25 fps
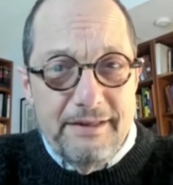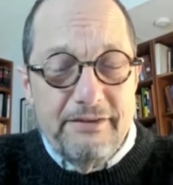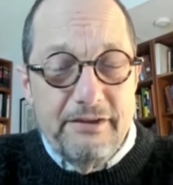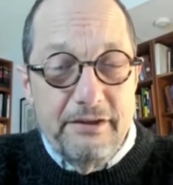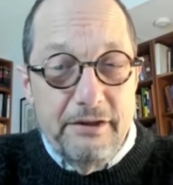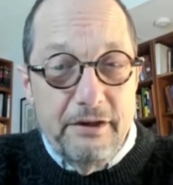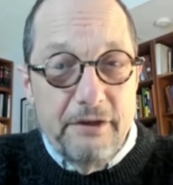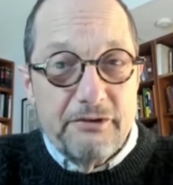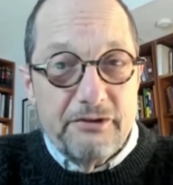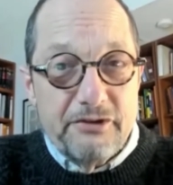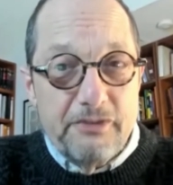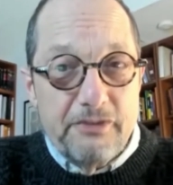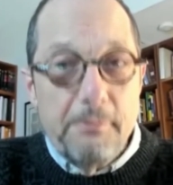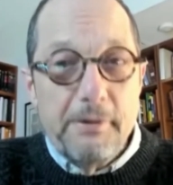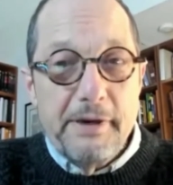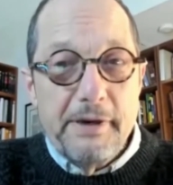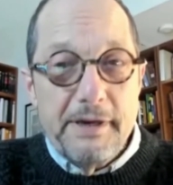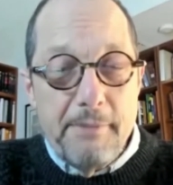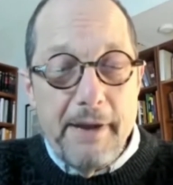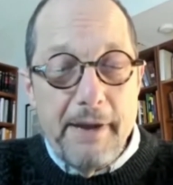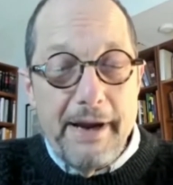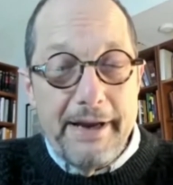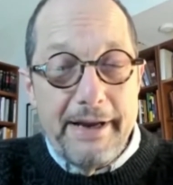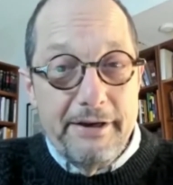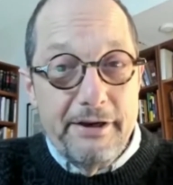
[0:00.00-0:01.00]
you know, somebody
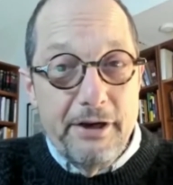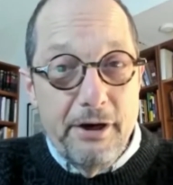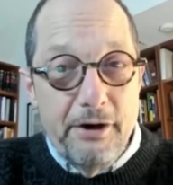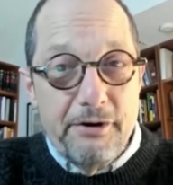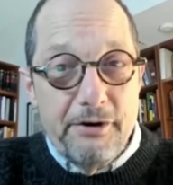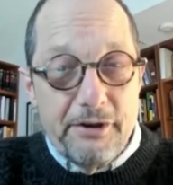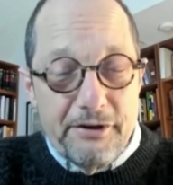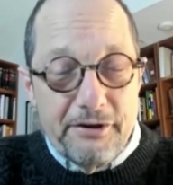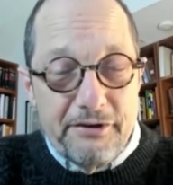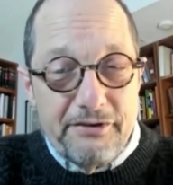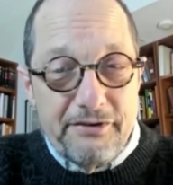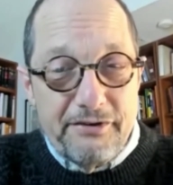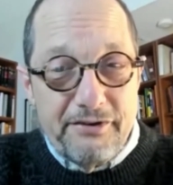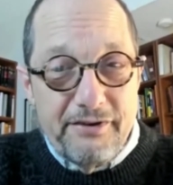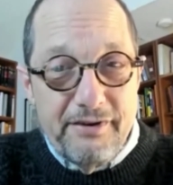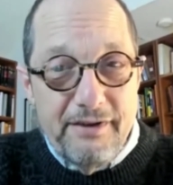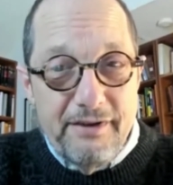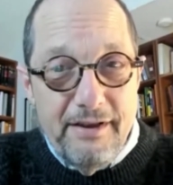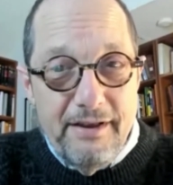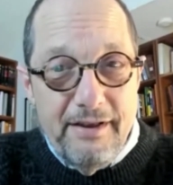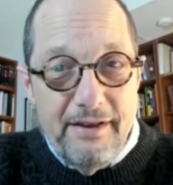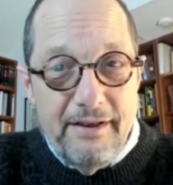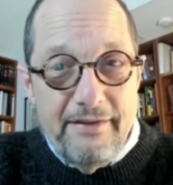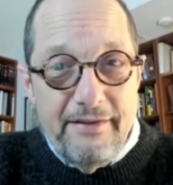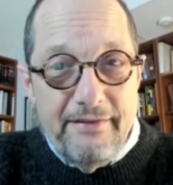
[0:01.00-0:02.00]
might notice
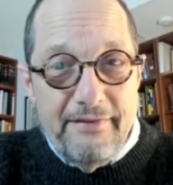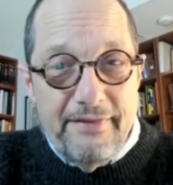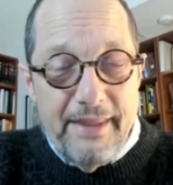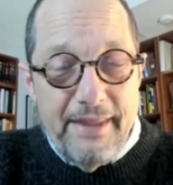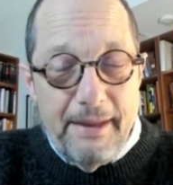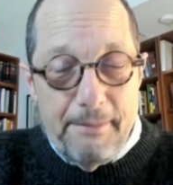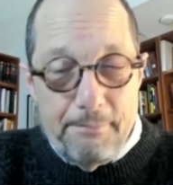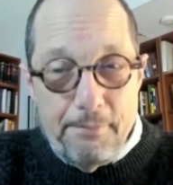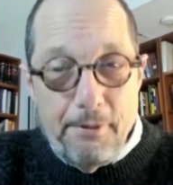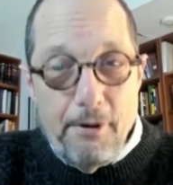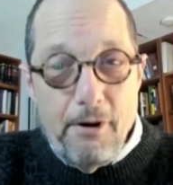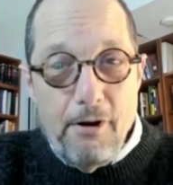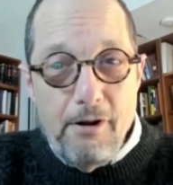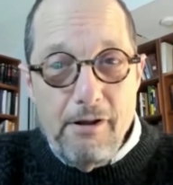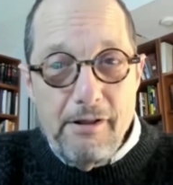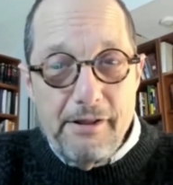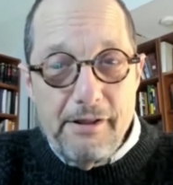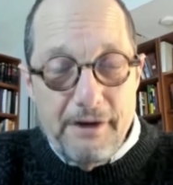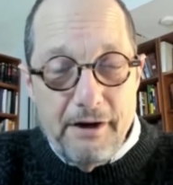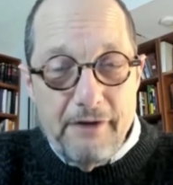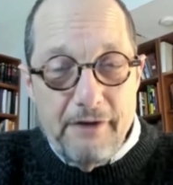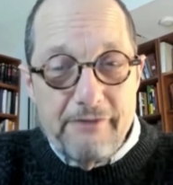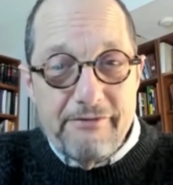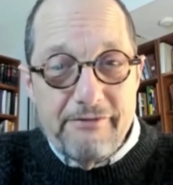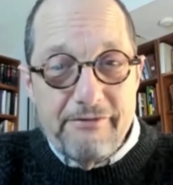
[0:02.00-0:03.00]
that Paul,
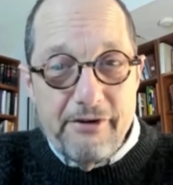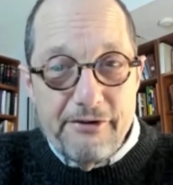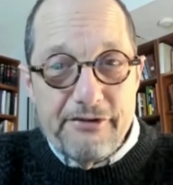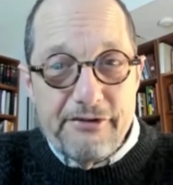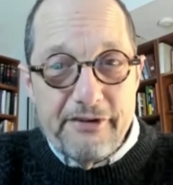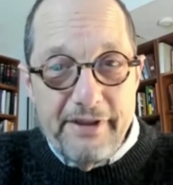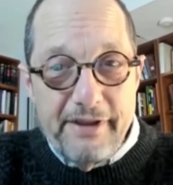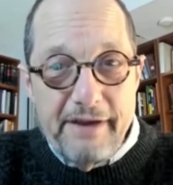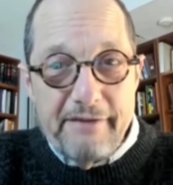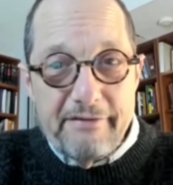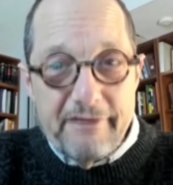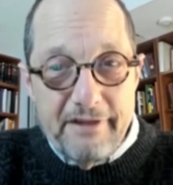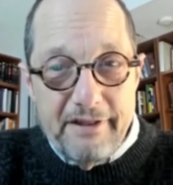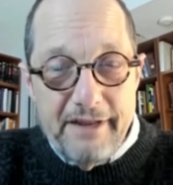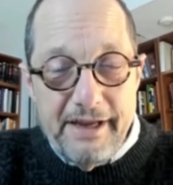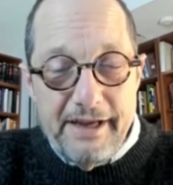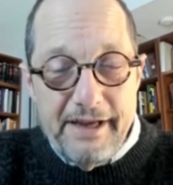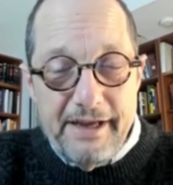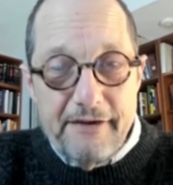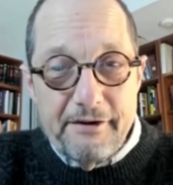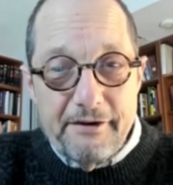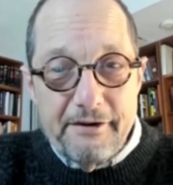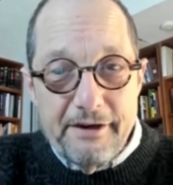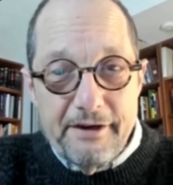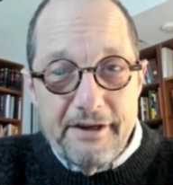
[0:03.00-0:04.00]
in virtually every
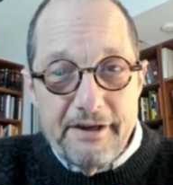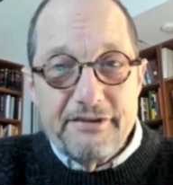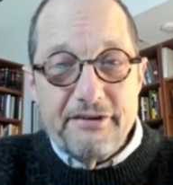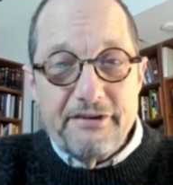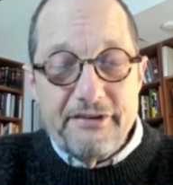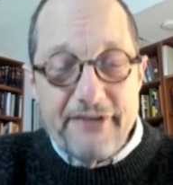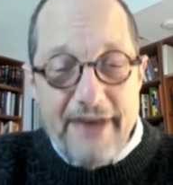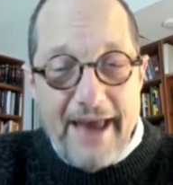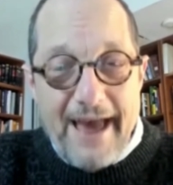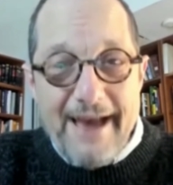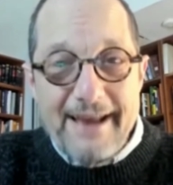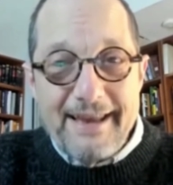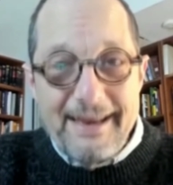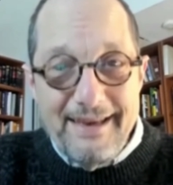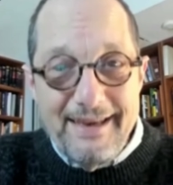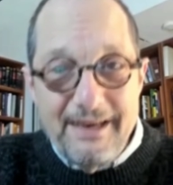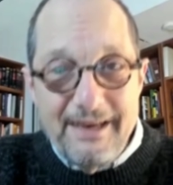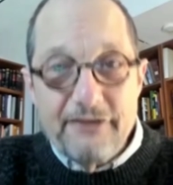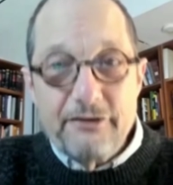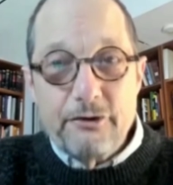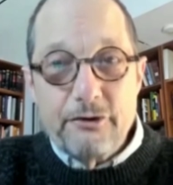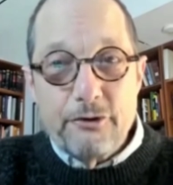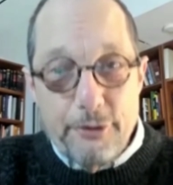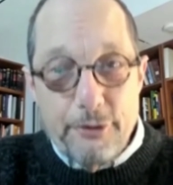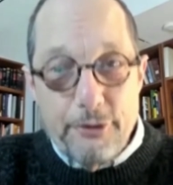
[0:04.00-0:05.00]
letter, is attacking
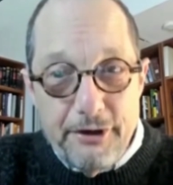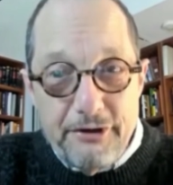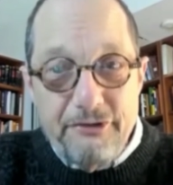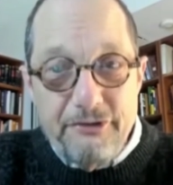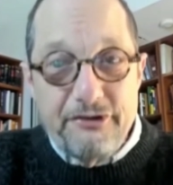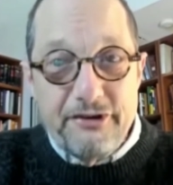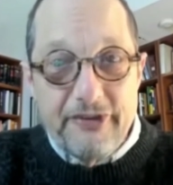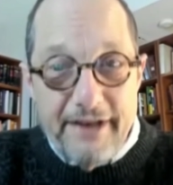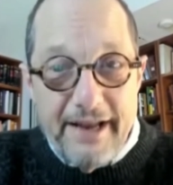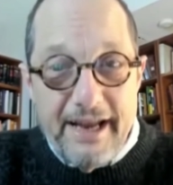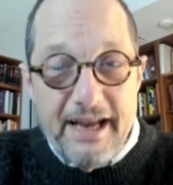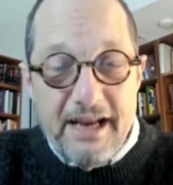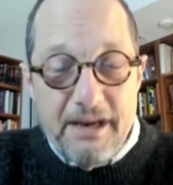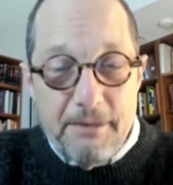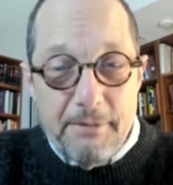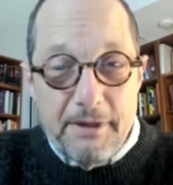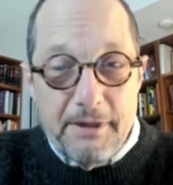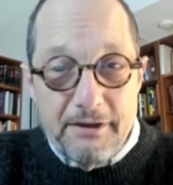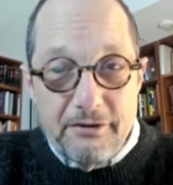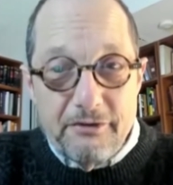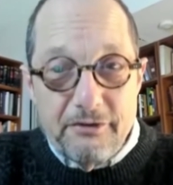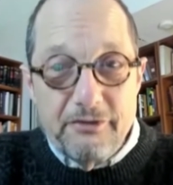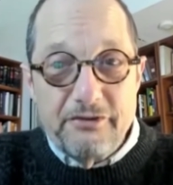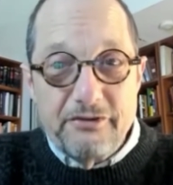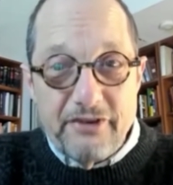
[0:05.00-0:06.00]
his Christian
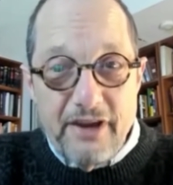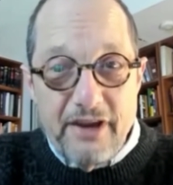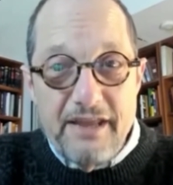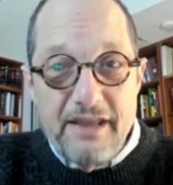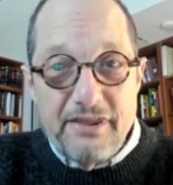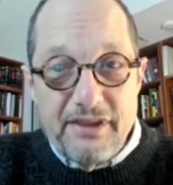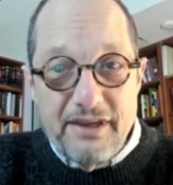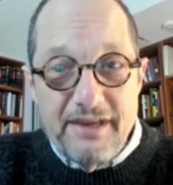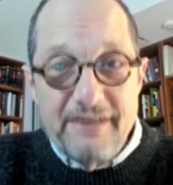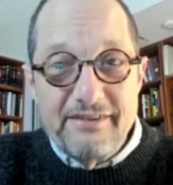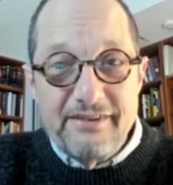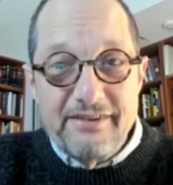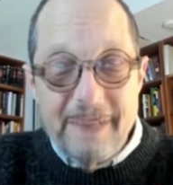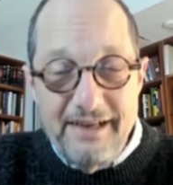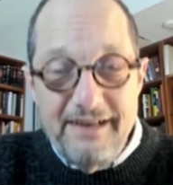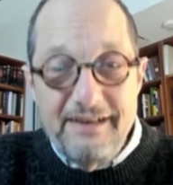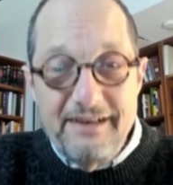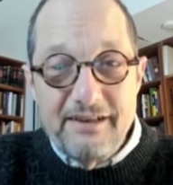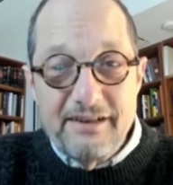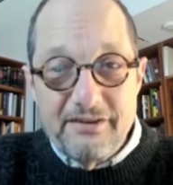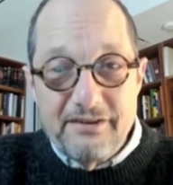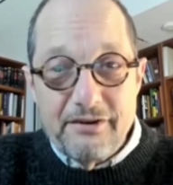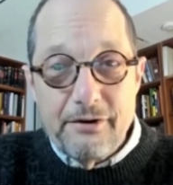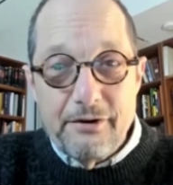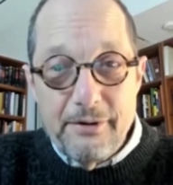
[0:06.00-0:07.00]
enemies who say things that he
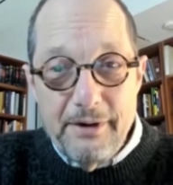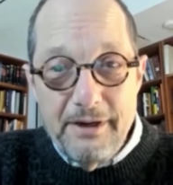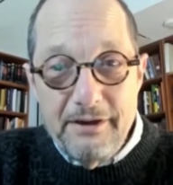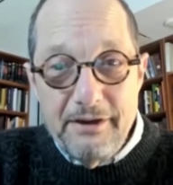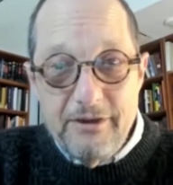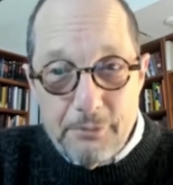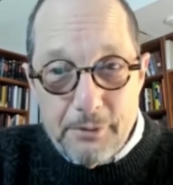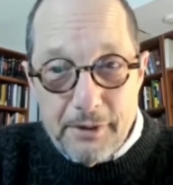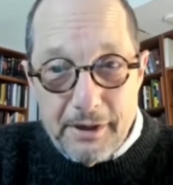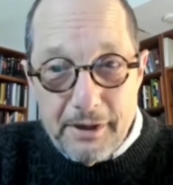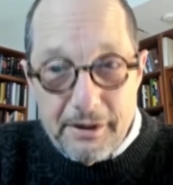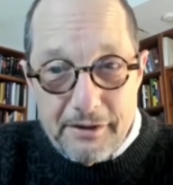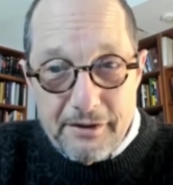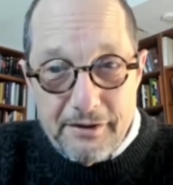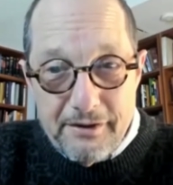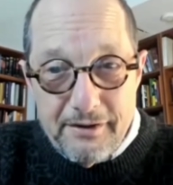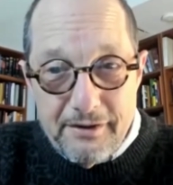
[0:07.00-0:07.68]
disagrees with.